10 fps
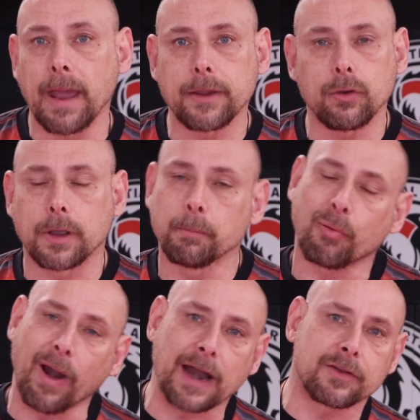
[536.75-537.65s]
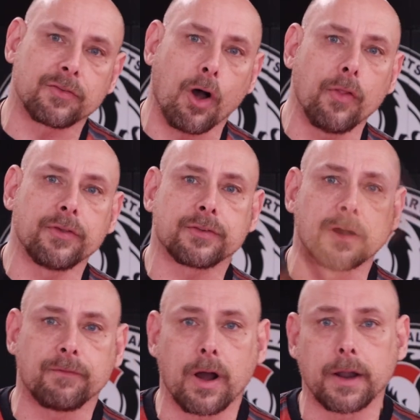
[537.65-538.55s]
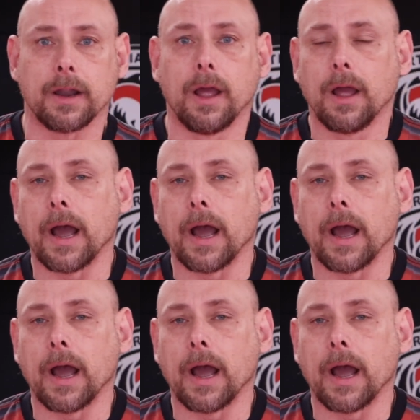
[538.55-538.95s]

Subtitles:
bag you can practice all this stuff on.